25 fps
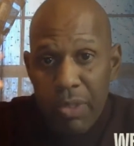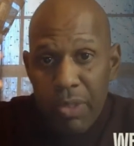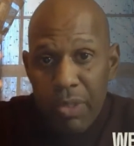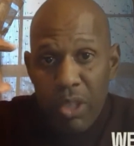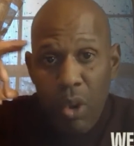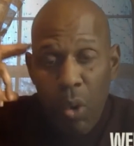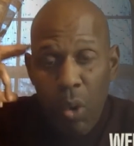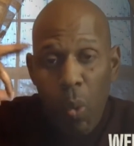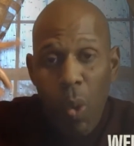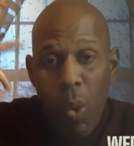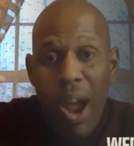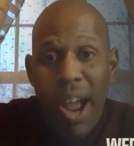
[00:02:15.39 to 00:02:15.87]

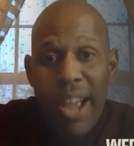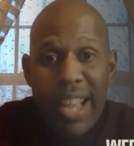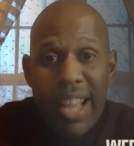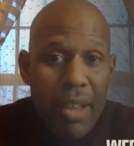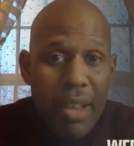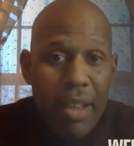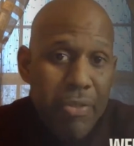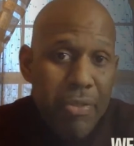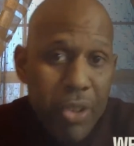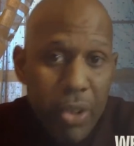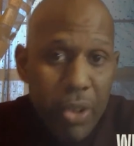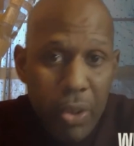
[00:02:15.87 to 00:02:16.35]
why I
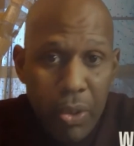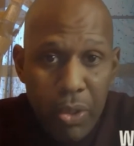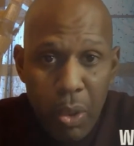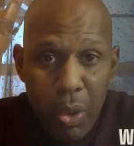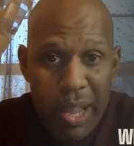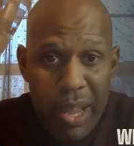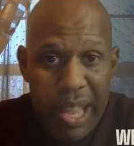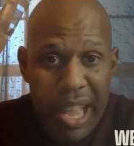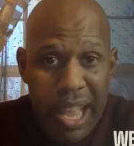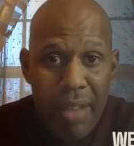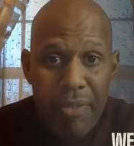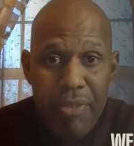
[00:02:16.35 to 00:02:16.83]
feel the
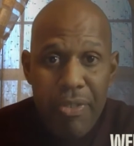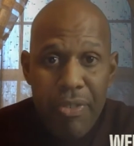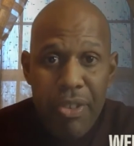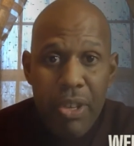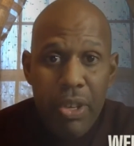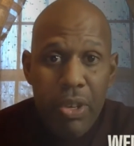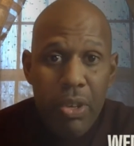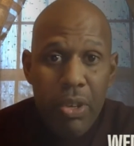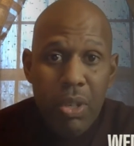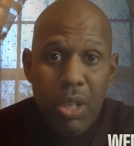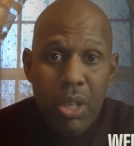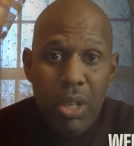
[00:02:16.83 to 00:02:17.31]
way I
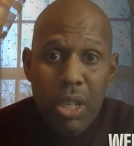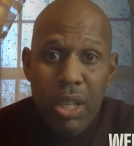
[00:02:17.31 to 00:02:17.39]
feel.